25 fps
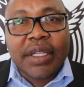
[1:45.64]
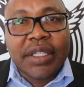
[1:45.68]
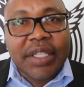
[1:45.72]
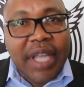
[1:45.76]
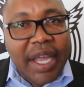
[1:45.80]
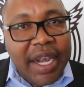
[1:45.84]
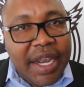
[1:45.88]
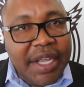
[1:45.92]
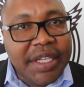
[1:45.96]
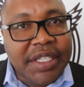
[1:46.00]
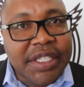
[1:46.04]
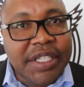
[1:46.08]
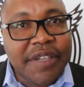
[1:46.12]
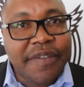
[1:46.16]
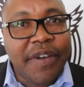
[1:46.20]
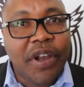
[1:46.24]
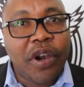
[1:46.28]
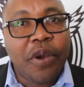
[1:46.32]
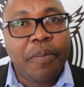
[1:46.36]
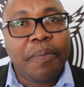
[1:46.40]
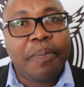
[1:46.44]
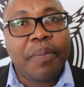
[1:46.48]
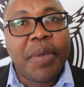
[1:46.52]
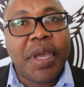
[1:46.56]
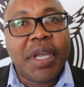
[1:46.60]
talent
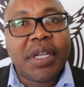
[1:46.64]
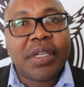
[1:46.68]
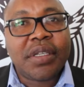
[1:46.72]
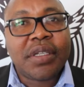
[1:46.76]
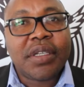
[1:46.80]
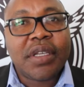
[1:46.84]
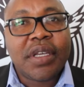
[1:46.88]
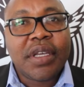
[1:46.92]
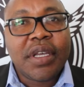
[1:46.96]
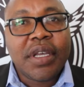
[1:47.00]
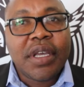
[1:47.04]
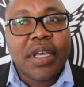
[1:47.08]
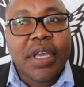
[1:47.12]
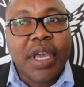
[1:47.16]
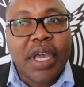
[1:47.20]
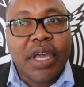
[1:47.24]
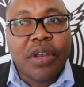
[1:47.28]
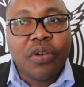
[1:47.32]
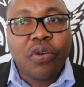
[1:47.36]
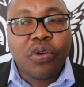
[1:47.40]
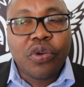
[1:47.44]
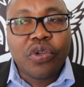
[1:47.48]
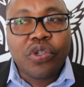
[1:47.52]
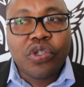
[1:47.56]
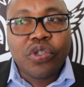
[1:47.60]
development,
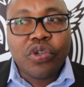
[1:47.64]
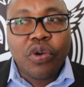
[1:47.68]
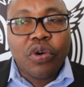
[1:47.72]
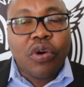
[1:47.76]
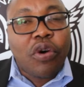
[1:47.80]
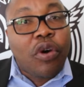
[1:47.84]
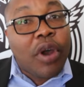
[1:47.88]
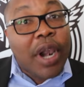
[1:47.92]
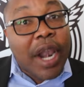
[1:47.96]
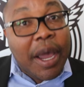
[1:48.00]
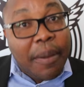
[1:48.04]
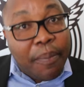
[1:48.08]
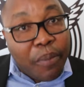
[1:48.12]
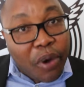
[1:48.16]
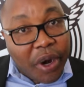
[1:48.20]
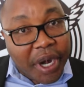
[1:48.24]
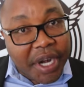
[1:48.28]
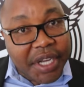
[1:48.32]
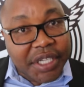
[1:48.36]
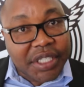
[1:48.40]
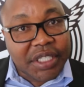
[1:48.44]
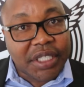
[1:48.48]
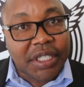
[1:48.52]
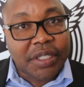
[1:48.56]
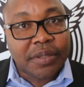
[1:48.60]
and also
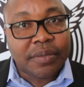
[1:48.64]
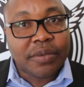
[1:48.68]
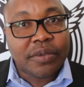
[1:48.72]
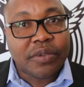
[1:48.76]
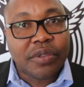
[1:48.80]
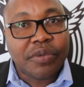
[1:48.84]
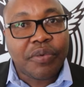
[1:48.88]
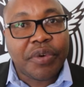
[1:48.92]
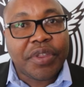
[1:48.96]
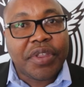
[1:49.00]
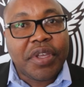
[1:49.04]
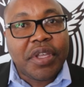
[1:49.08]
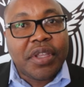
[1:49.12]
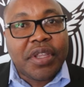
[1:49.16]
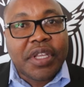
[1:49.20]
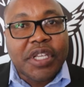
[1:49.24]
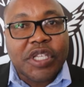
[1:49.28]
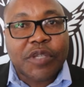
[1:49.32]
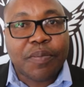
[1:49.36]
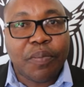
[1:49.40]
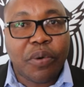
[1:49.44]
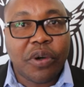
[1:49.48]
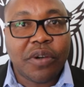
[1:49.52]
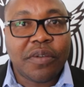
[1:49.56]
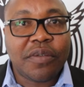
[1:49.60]
collaboration within the
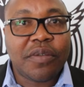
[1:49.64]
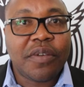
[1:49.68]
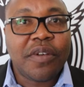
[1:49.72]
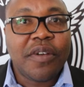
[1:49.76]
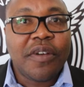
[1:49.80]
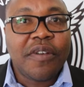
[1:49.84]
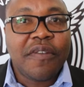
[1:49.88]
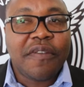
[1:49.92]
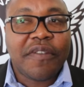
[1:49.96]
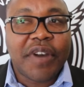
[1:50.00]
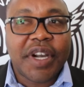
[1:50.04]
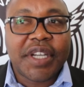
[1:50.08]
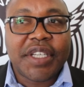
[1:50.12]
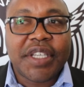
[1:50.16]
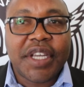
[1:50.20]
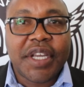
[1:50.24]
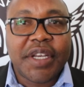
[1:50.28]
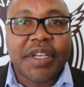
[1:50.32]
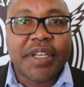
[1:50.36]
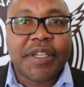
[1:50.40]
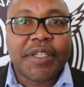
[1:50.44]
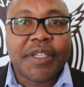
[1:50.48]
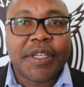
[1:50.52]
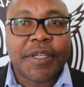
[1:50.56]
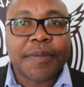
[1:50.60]
sport
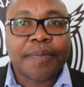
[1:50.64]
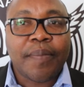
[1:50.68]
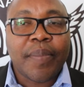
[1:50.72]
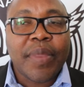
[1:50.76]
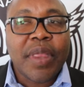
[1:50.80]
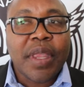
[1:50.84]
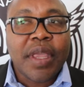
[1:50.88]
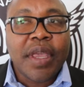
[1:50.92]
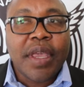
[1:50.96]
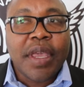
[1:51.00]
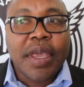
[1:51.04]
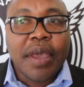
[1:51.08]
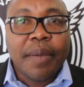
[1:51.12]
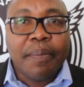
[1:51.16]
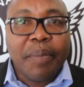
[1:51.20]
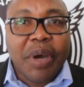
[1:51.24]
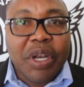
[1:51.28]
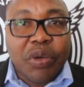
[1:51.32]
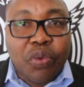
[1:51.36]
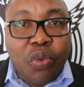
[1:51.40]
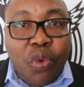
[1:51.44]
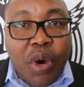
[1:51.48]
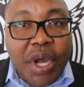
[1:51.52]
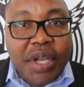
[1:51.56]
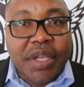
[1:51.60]
fraternity.
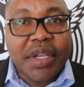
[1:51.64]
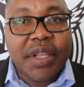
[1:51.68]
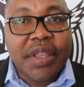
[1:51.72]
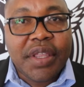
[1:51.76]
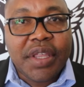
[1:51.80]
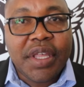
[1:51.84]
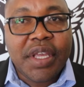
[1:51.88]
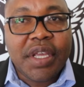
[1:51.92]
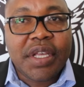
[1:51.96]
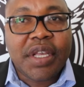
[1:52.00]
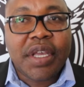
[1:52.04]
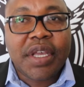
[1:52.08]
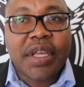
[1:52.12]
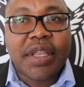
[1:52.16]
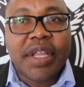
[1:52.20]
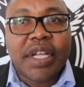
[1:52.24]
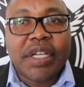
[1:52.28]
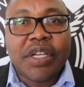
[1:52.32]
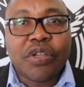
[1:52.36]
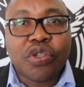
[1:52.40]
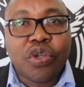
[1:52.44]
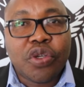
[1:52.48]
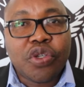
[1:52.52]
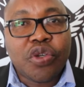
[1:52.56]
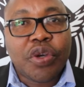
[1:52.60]
But one thing
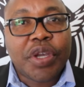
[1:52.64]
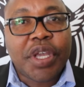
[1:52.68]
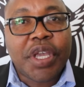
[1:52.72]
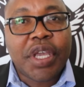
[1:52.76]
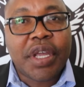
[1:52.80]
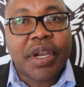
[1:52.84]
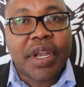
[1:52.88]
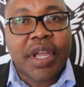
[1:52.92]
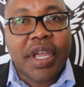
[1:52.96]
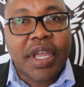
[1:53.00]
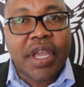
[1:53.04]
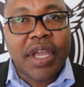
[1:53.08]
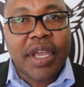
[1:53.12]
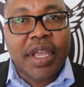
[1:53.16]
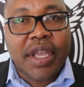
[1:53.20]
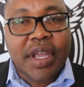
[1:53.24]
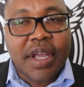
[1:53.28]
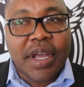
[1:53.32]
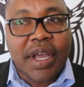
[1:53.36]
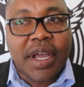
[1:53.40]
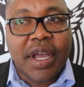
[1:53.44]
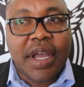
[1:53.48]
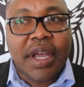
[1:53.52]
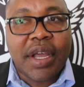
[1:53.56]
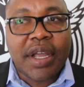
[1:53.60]
that is also
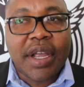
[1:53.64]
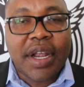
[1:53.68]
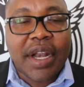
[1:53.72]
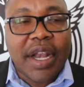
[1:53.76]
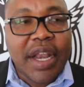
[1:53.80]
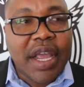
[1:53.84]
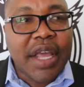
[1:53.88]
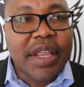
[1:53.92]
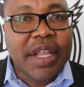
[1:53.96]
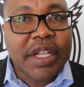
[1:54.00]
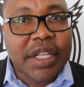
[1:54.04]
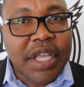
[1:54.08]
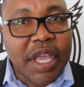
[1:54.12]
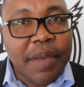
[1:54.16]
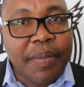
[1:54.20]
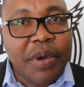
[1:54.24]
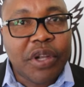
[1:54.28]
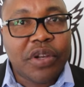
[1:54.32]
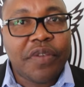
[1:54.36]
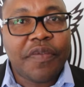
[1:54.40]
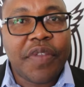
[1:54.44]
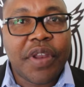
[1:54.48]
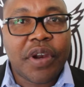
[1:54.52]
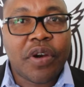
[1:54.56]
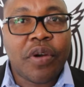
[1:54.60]
clear that came
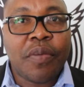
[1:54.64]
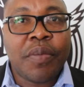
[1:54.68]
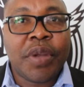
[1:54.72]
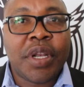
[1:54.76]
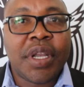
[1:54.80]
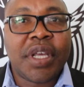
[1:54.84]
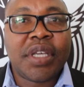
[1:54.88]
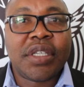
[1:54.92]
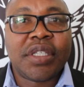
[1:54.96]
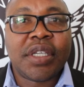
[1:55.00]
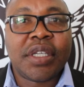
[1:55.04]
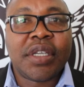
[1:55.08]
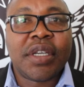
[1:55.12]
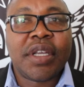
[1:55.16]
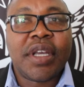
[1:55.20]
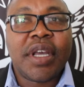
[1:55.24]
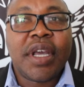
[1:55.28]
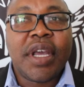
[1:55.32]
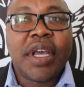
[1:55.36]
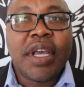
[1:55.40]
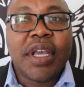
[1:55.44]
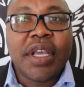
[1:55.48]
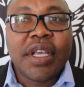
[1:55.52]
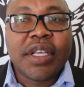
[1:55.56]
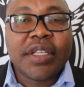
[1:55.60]
out of the recommendation
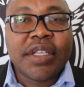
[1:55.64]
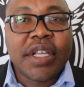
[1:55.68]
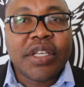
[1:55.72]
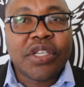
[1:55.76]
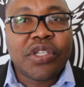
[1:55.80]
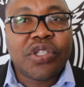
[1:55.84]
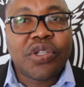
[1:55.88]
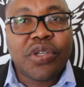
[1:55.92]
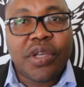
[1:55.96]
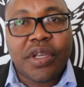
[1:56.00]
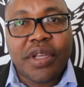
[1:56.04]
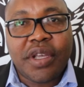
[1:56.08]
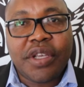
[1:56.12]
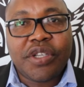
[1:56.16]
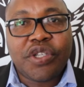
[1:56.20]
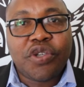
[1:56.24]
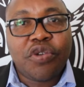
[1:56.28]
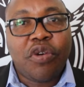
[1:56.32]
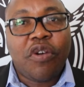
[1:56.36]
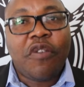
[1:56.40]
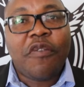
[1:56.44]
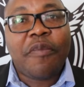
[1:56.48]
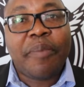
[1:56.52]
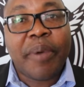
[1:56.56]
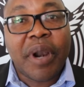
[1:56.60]
is the
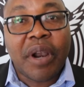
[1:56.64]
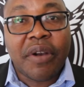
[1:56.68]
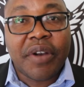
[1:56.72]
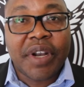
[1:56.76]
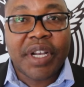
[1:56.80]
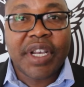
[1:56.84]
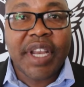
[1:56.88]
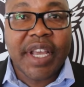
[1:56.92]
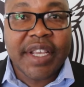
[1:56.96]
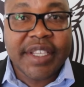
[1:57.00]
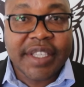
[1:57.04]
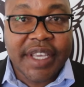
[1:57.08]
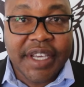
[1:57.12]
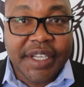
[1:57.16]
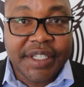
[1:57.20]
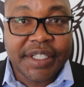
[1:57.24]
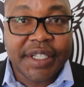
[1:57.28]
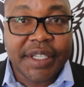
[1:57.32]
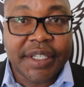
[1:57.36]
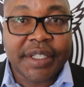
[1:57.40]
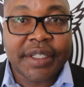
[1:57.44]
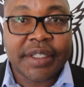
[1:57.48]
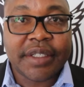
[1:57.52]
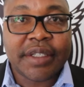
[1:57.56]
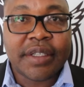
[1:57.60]
issue of
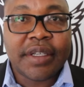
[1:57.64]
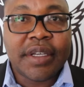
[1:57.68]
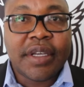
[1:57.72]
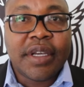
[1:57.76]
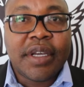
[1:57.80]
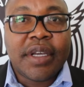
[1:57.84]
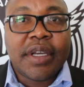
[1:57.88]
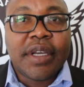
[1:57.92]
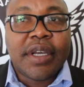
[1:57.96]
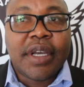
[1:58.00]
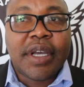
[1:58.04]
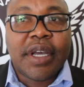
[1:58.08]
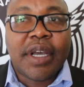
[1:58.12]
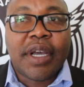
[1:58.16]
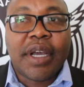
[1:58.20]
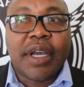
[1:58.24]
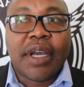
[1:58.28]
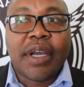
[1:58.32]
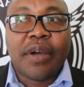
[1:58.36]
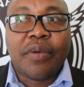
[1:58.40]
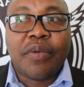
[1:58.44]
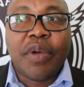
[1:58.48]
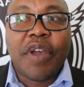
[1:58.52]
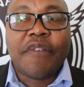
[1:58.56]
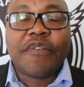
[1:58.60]
prioritization.
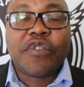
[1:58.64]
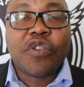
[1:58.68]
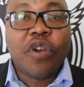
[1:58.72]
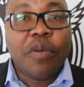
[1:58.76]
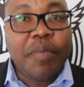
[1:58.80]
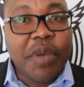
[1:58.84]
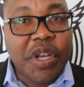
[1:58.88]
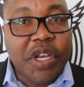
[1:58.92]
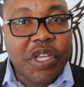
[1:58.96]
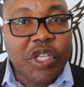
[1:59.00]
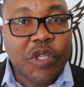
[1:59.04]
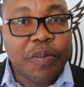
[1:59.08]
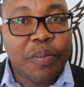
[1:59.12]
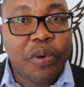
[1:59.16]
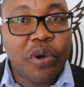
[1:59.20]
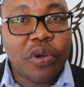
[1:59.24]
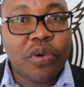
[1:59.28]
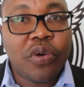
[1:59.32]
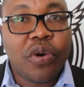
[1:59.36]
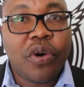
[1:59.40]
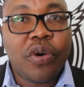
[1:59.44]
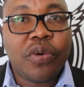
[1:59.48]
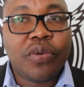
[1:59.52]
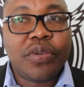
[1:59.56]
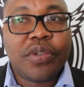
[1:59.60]
We have so many
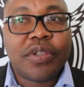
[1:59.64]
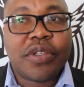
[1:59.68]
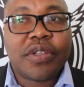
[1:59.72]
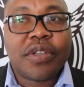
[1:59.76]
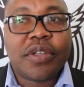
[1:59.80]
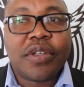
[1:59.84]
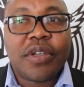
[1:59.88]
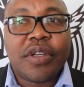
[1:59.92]
sport codes,